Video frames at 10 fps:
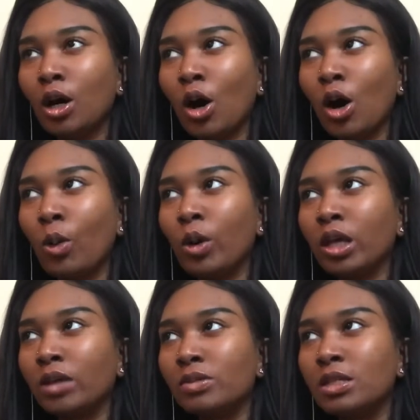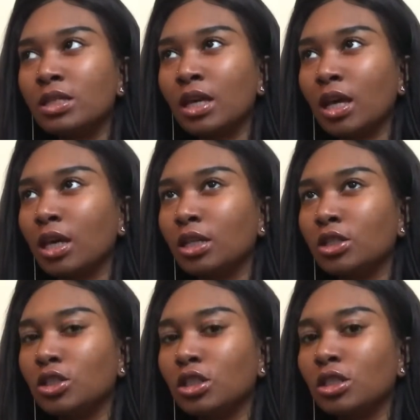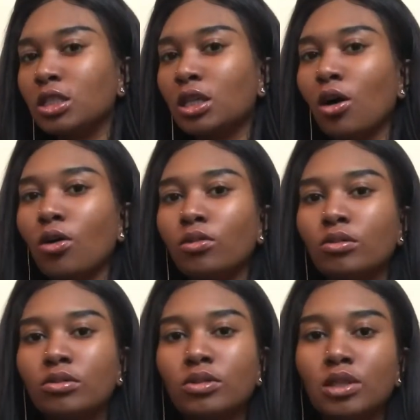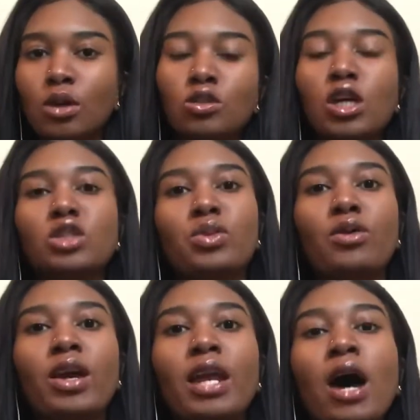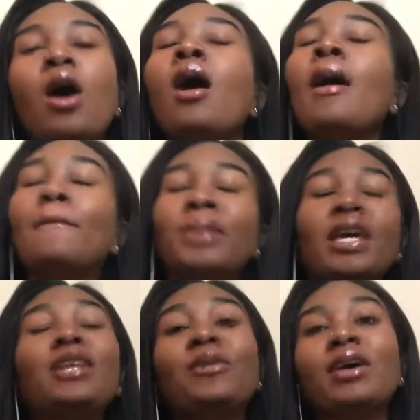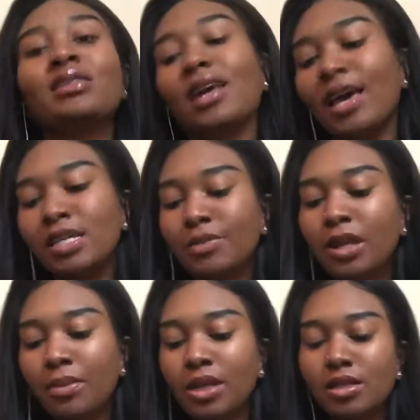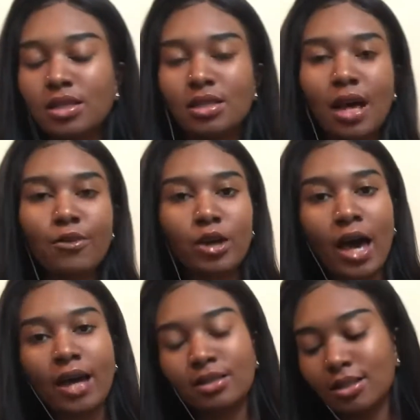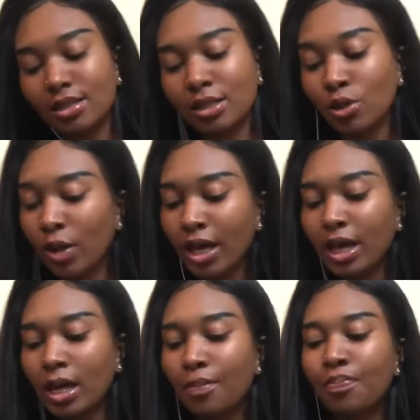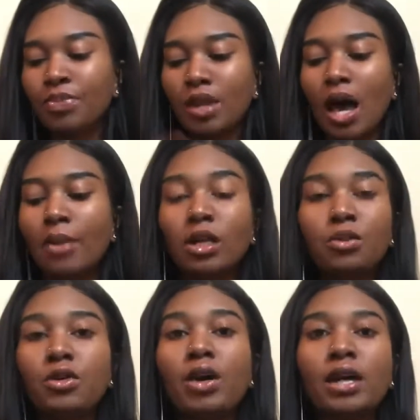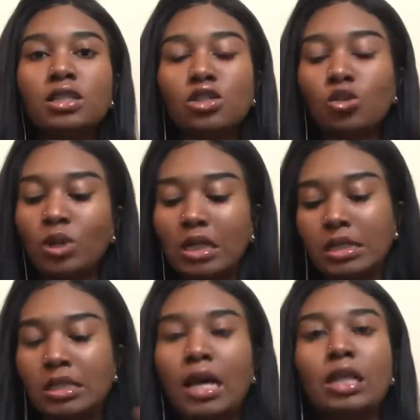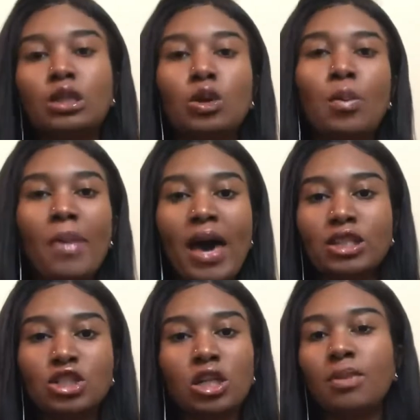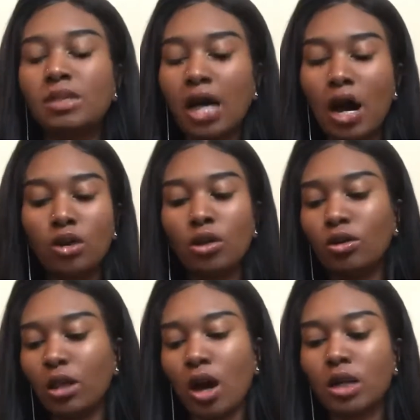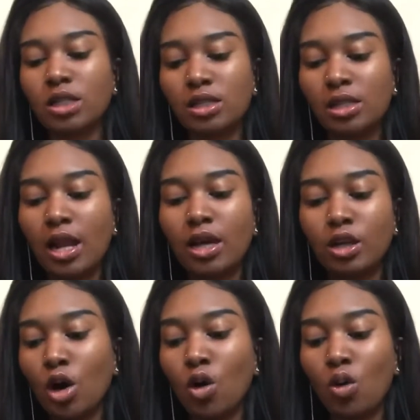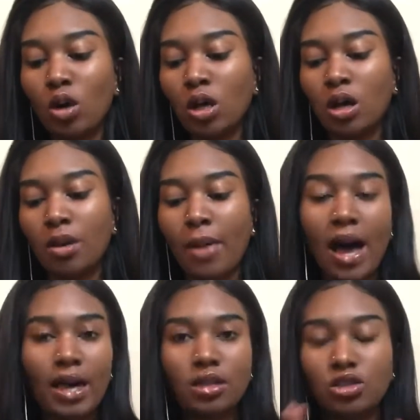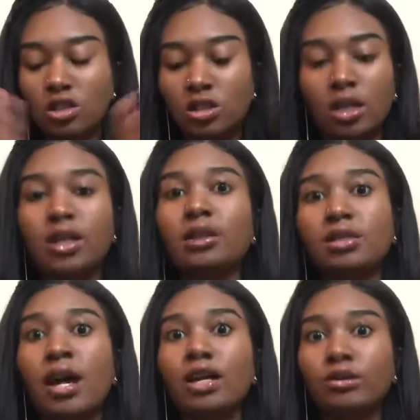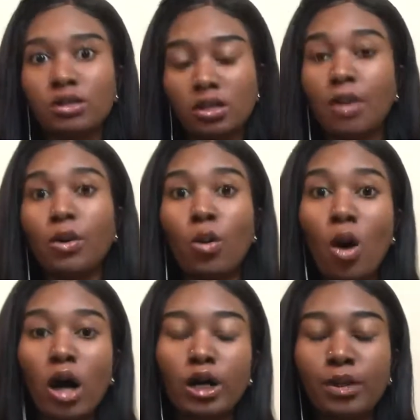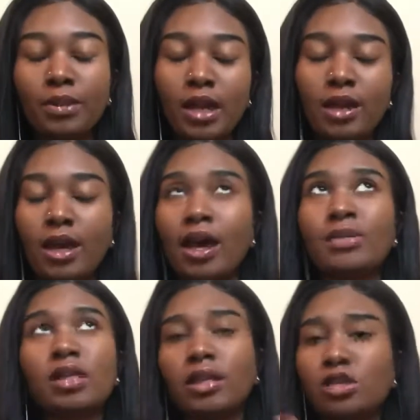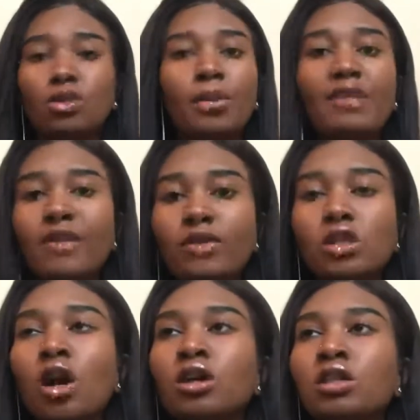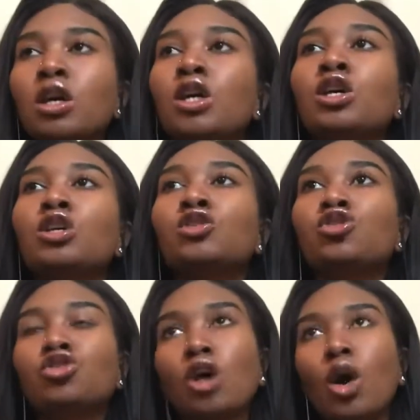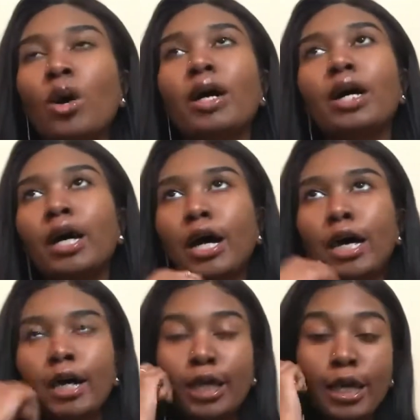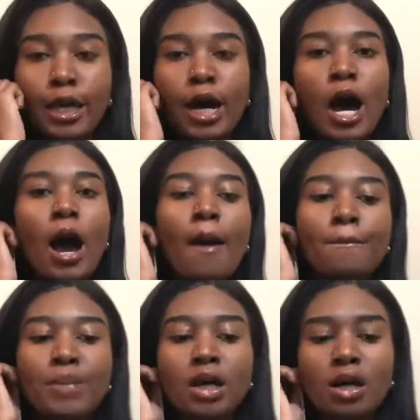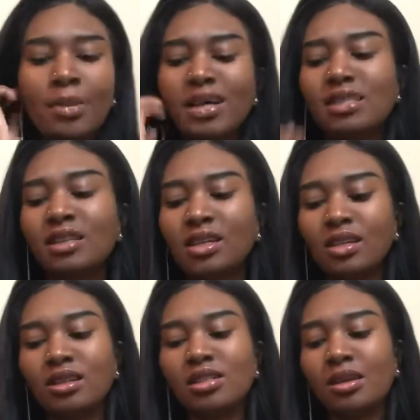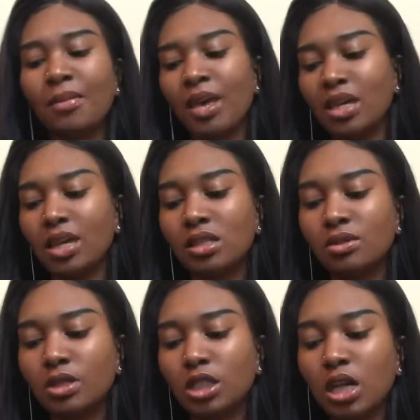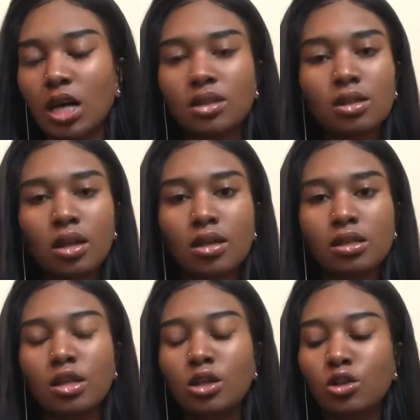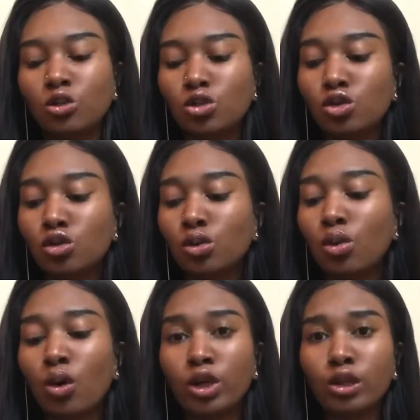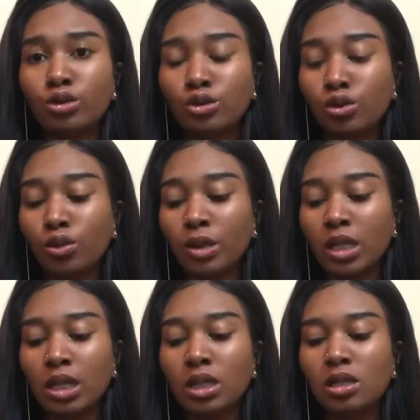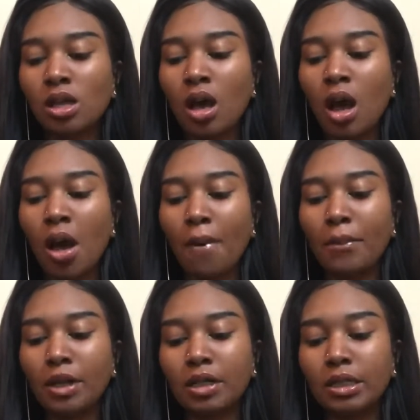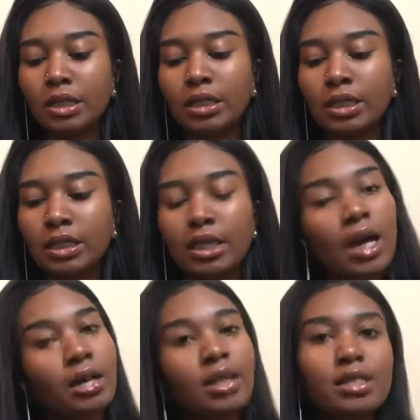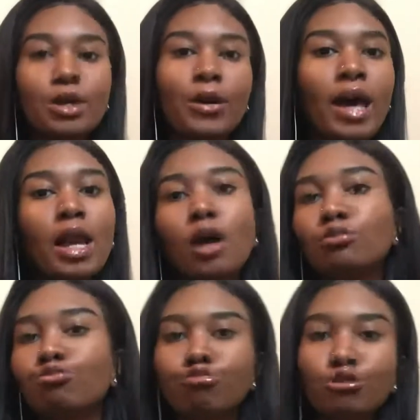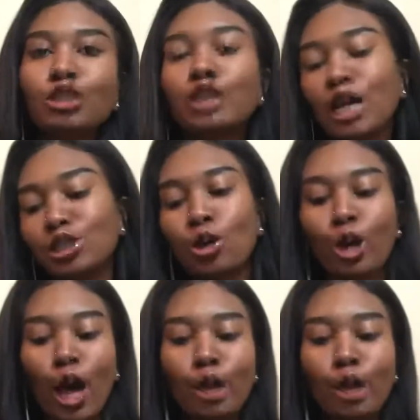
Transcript: or William Singe. So don't judge me right now. But anyways, it's been a minute since I reacted to him. I'm going to be reacting to one of his like little mashups. I'll, the only artist that I know by just looking at the title is Summer Walker playing games. Like that's one of my favorite songs so uh yeah but um i see that he doesn't make as much content as he used to on youtube at least but uh yeah that's okay though that's okay